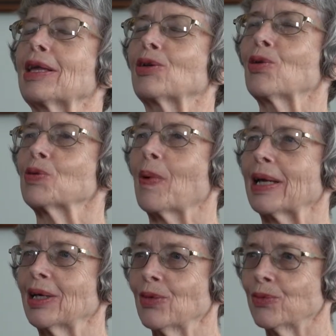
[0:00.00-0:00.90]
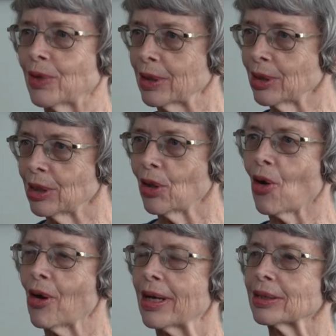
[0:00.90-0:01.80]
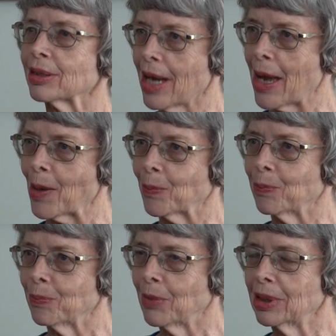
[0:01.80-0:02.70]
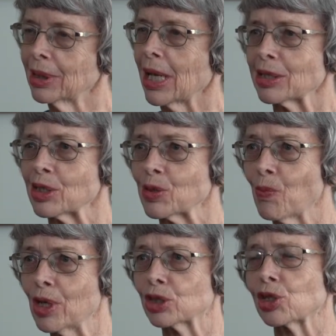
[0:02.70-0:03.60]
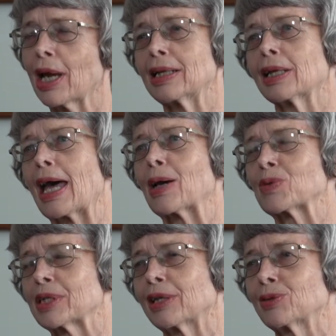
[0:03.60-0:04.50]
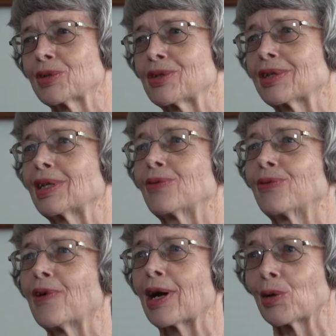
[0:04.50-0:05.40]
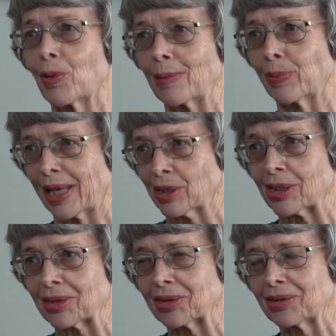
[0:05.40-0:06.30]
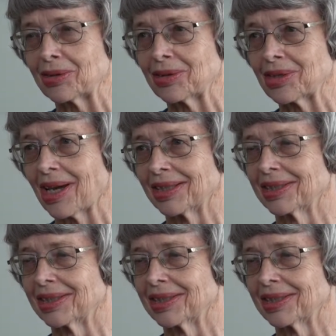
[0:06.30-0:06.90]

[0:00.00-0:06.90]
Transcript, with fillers: It goes back a very long time. As a small child, I was interested in faraway places.